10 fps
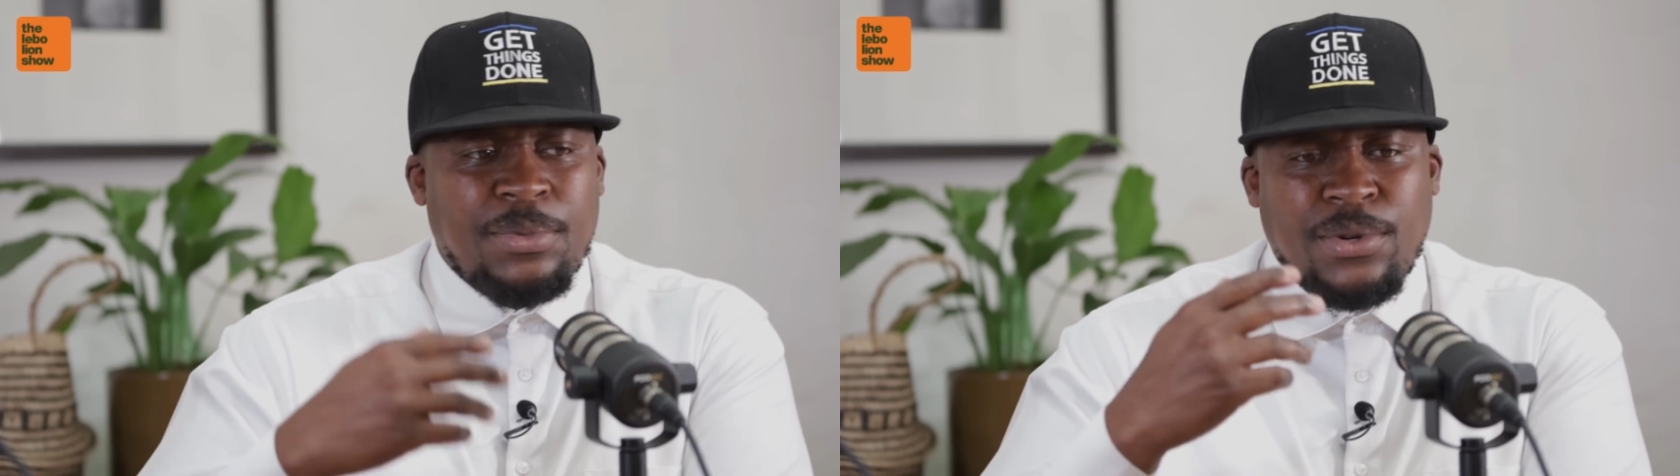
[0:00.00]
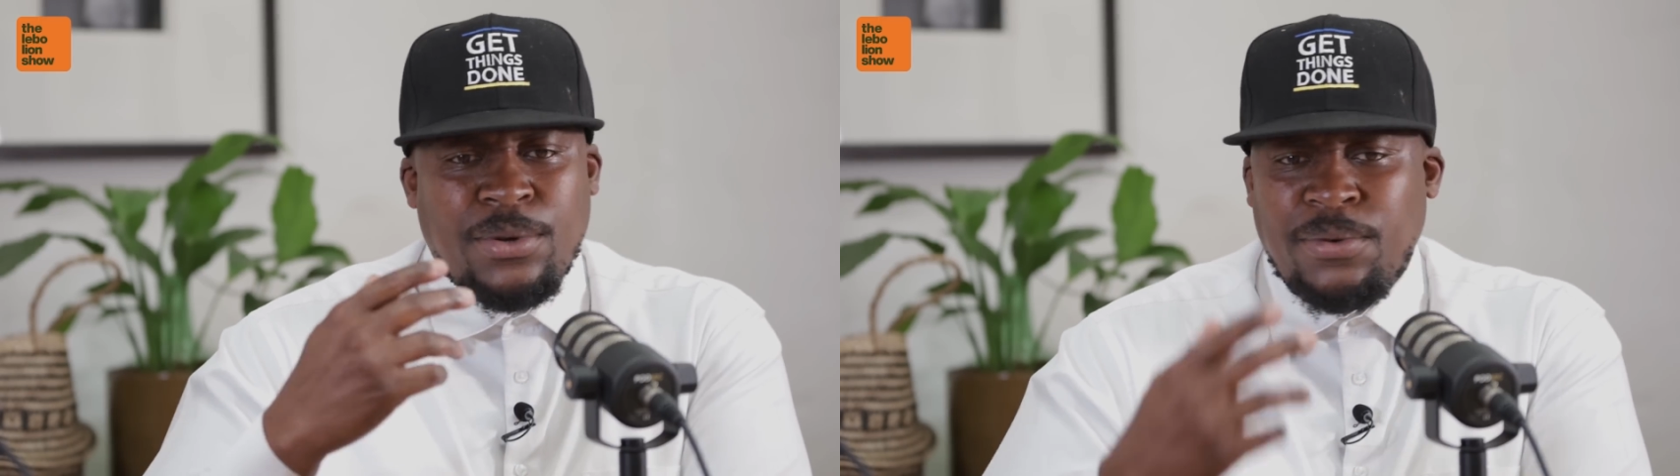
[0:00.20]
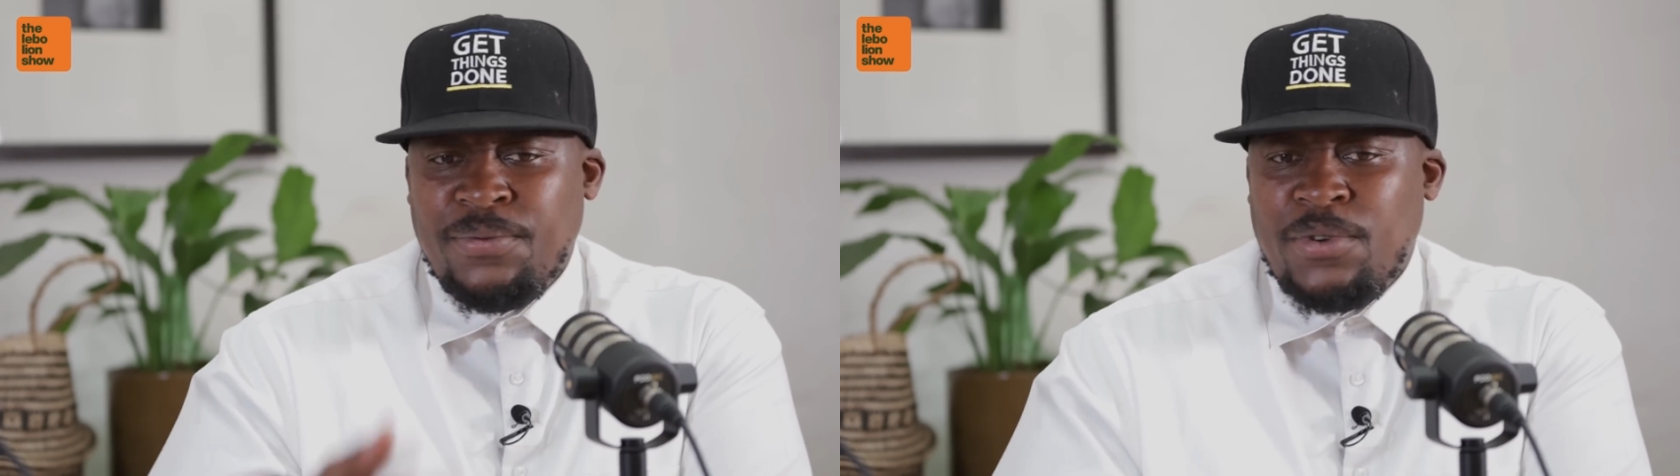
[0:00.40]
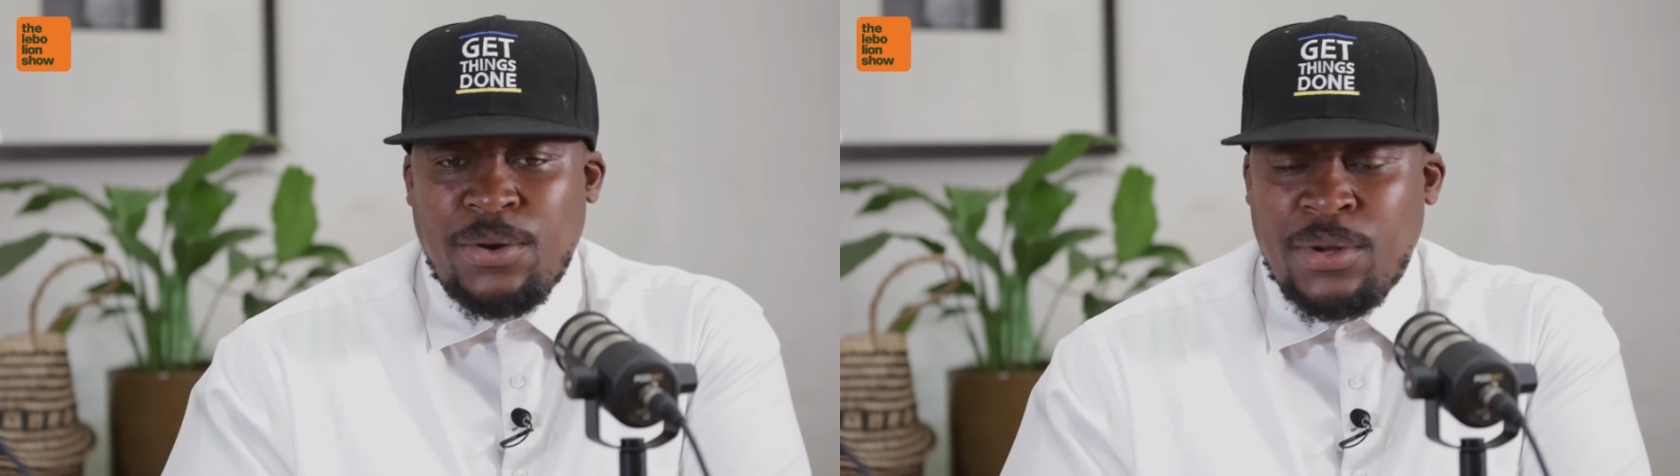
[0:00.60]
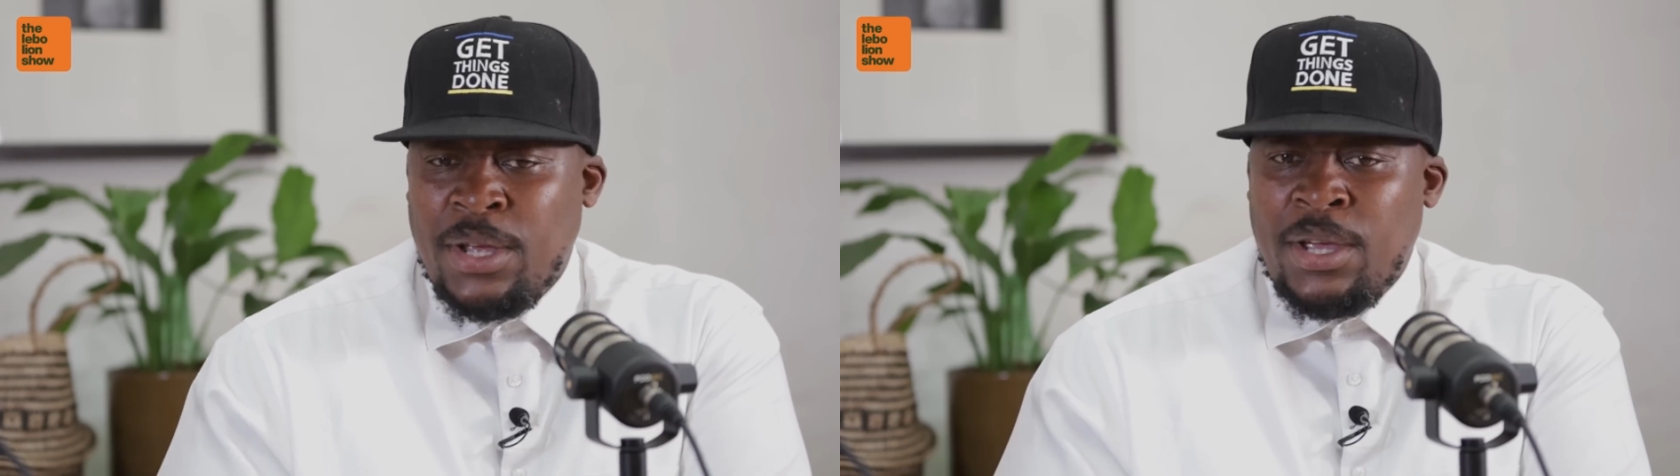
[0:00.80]
We've
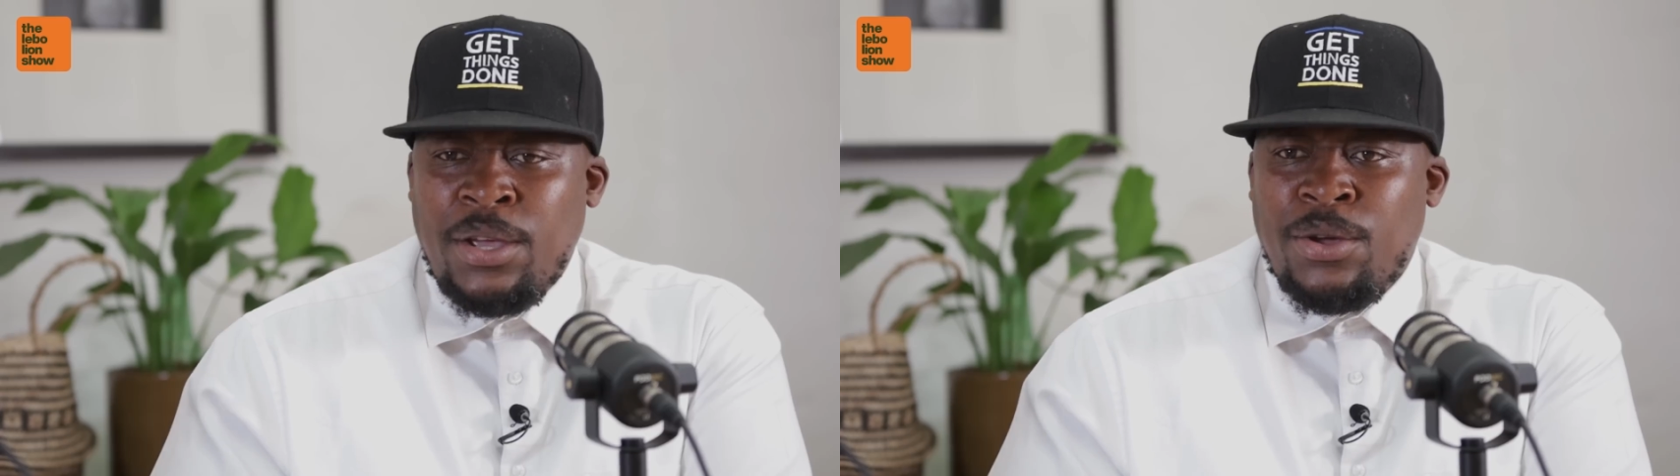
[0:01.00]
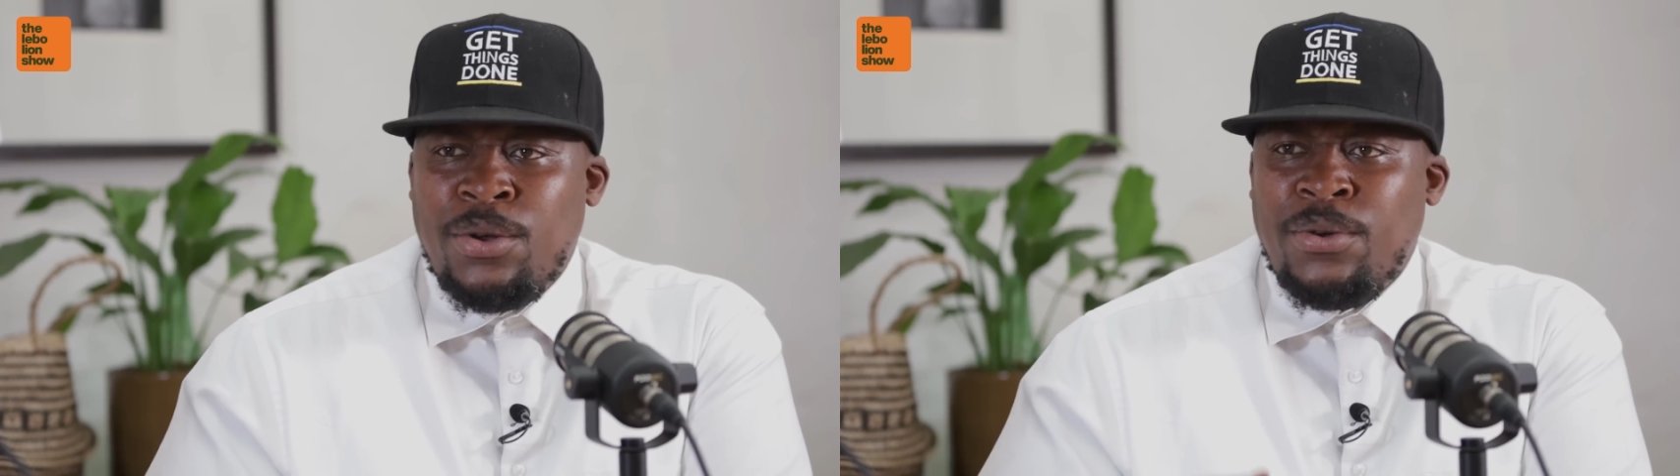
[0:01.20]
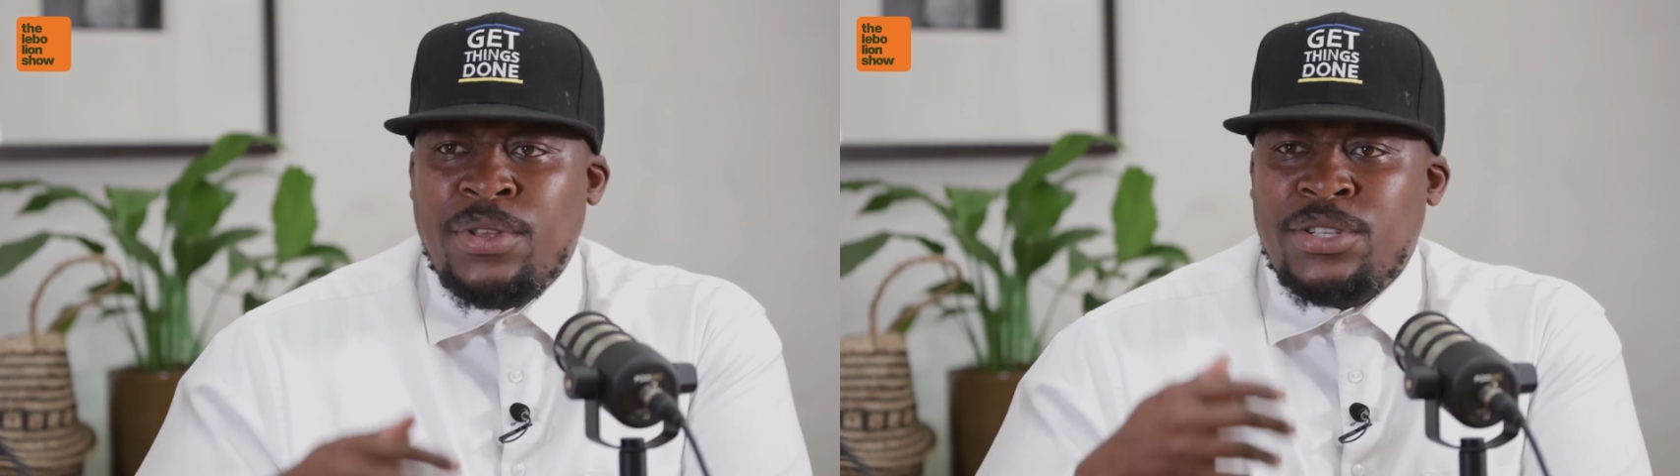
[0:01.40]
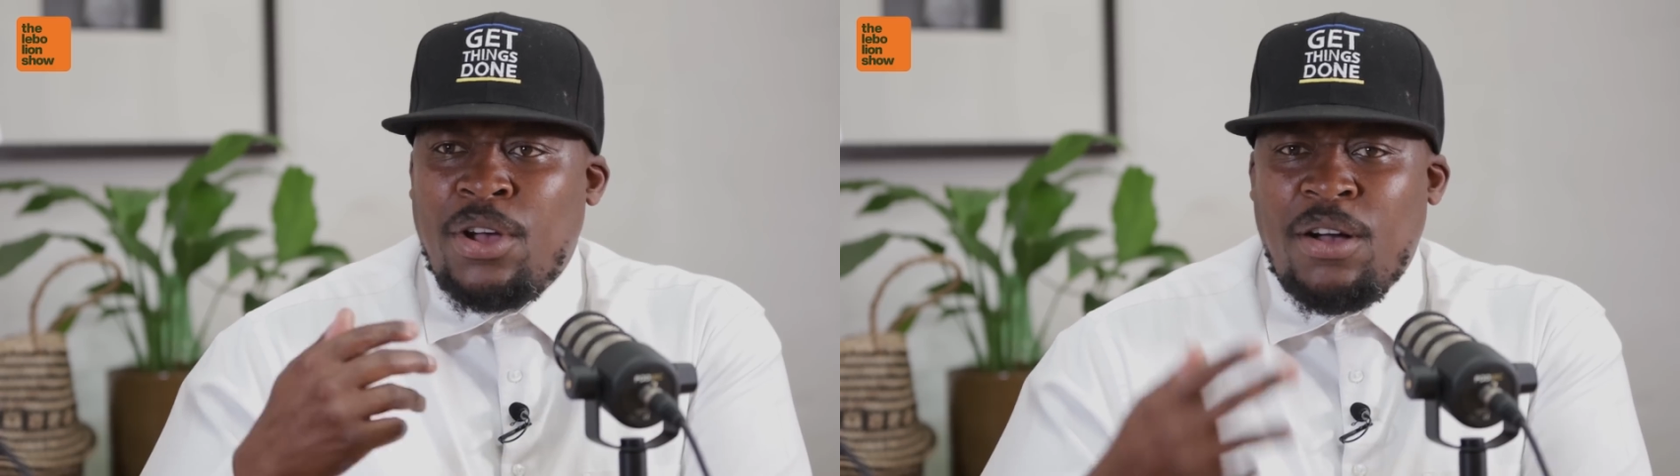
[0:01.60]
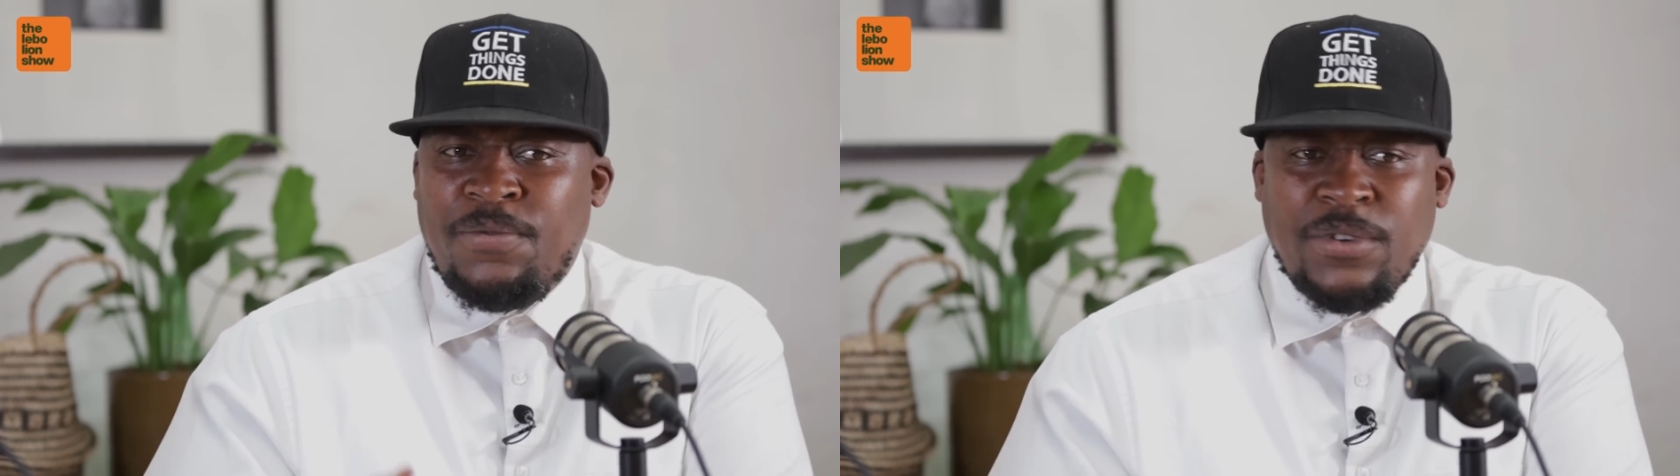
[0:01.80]
got, this
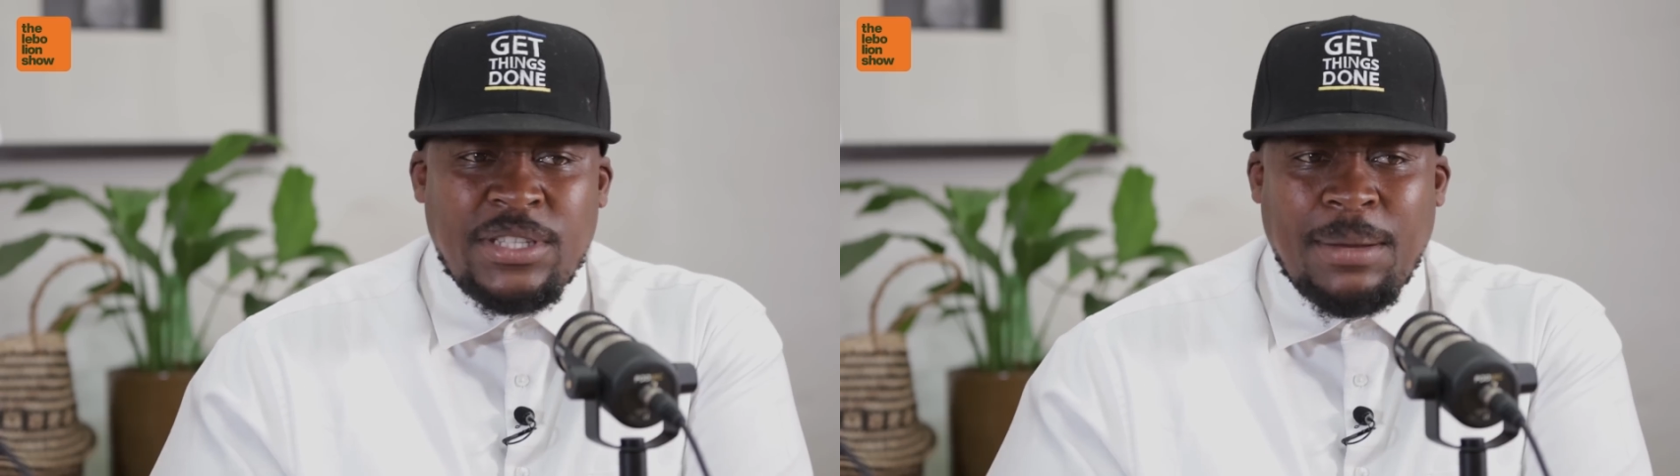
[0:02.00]
office,